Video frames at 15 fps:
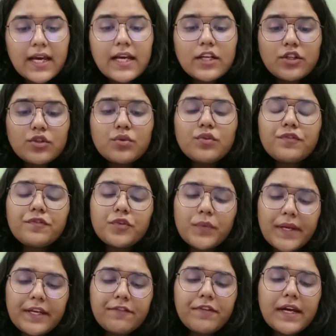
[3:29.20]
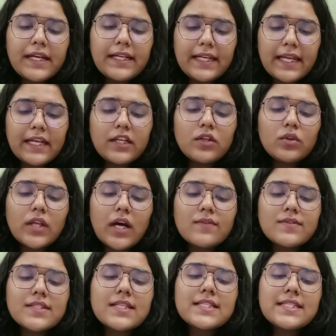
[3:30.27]
to
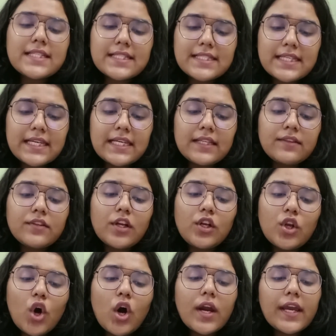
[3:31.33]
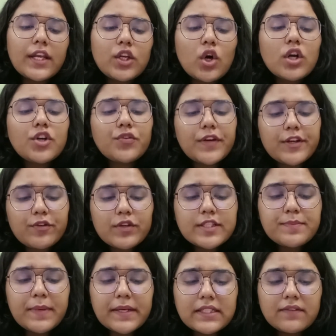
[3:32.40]
25/10/2016, the law cannot
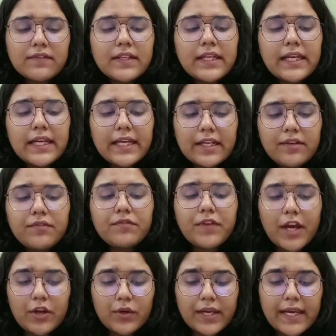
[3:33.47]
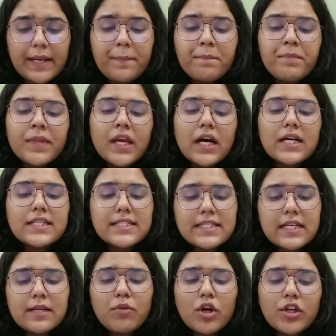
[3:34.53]
retrospectively invalidate a
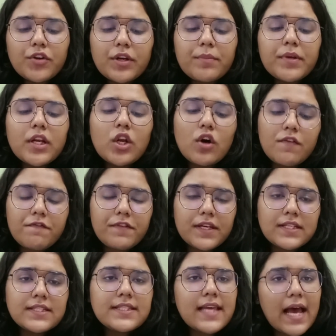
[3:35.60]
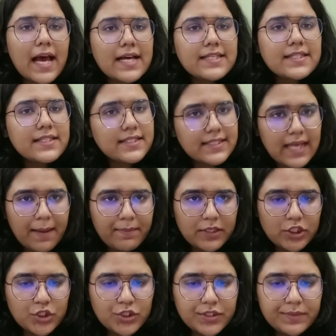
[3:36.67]
stillborn criminal offence as established.